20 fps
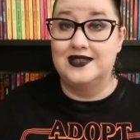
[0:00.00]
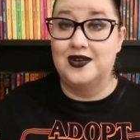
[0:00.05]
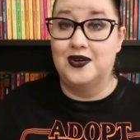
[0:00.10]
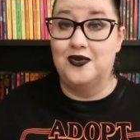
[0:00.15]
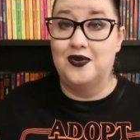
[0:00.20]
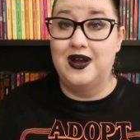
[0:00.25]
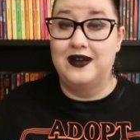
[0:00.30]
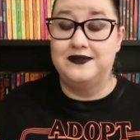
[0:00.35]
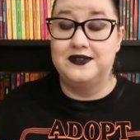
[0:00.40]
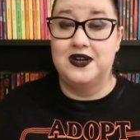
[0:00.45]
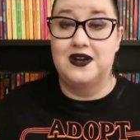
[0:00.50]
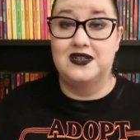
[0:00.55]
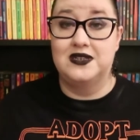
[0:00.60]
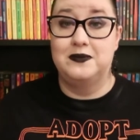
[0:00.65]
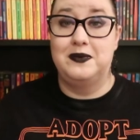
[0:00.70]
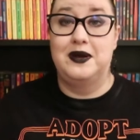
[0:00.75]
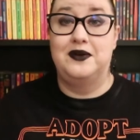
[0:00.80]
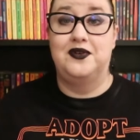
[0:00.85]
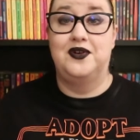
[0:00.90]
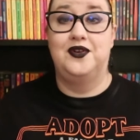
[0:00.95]
So I've
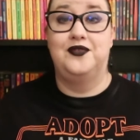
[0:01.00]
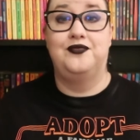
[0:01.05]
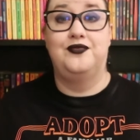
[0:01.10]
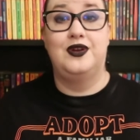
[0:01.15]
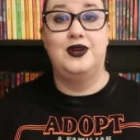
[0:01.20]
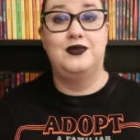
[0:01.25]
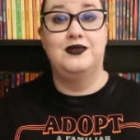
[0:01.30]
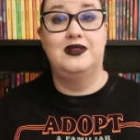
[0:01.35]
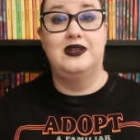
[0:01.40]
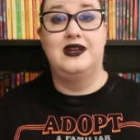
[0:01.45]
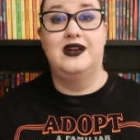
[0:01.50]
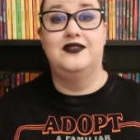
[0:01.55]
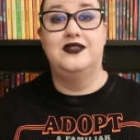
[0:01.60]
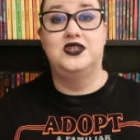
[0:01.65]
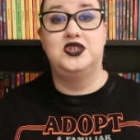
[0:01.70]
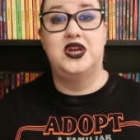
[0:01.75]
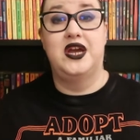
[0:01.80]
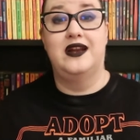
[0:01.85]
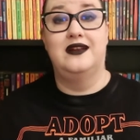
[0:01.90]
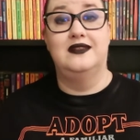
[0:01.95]
talked about her frequently frequently on
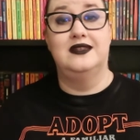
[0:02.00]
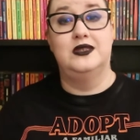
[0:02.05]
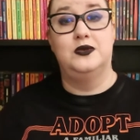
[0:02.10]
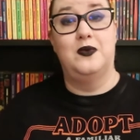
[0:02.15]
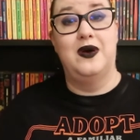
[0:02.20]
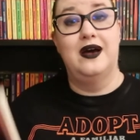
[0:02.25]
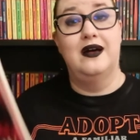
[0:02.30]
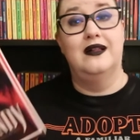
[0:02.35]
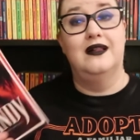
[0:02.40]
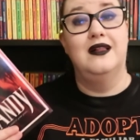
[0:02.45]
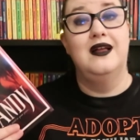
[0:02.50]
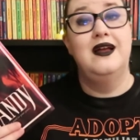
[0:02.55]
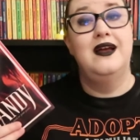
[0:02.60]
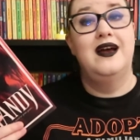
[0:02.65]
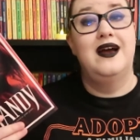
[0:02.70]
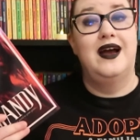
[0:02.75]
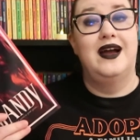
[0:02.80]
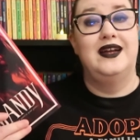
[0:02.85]
the channel as well.